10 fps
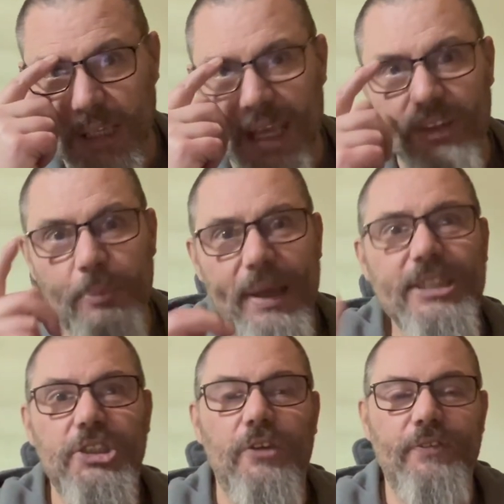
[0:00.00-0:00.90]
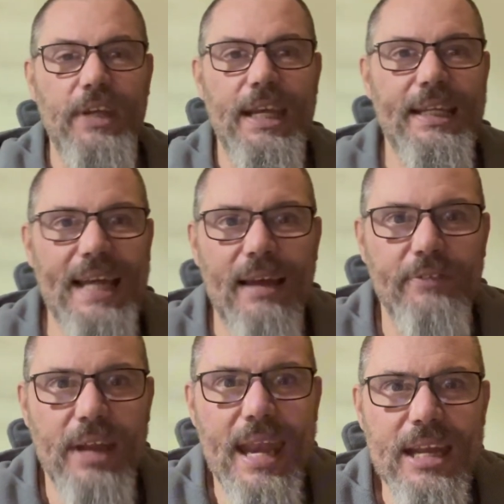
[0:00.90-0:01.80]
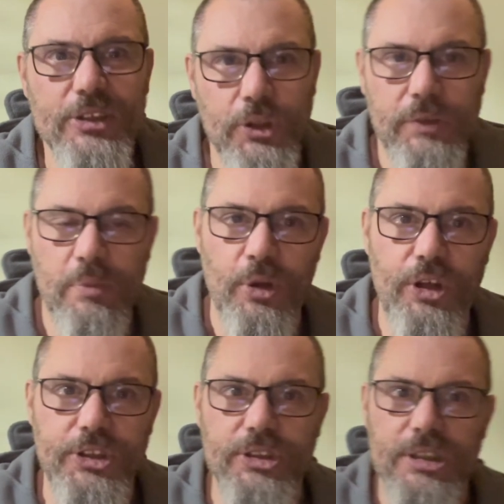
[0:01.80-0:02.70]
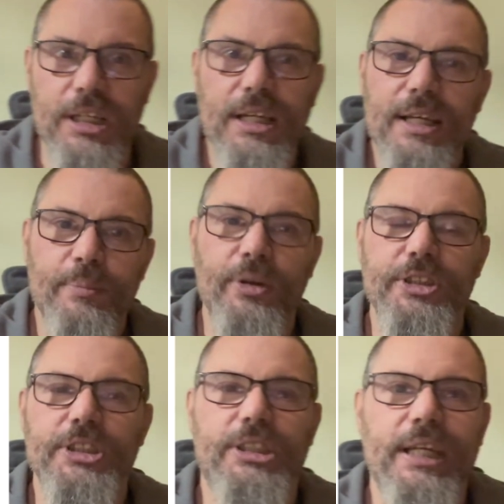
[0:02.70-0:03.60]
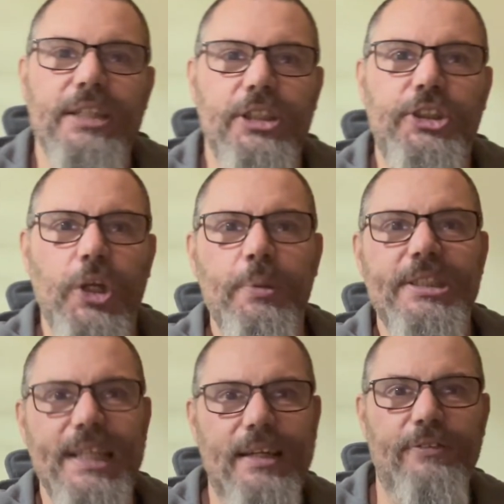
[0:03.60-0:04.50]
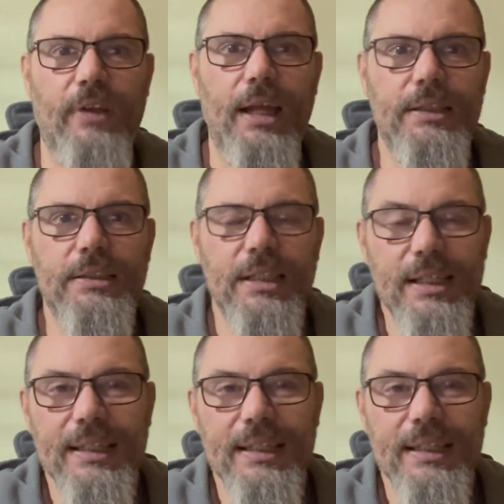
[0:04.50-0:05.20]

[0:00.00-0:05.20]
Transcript: And the best stuff that you can have in any sort of emergency is a tube of Sikaflex.